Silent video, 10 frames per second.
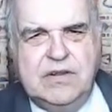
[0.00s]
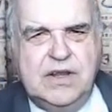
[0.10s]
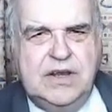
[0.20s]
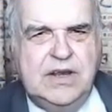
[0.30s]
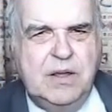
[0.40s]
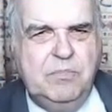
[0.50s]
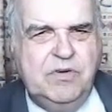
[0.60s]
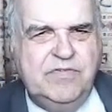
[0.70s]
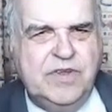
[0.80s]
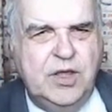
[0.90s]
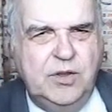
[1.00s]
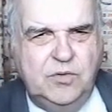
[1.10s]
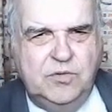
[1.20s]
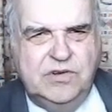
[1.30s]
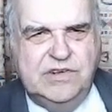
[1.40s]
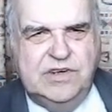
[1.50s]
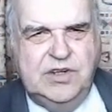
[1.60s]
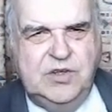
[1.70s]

a number of codes that are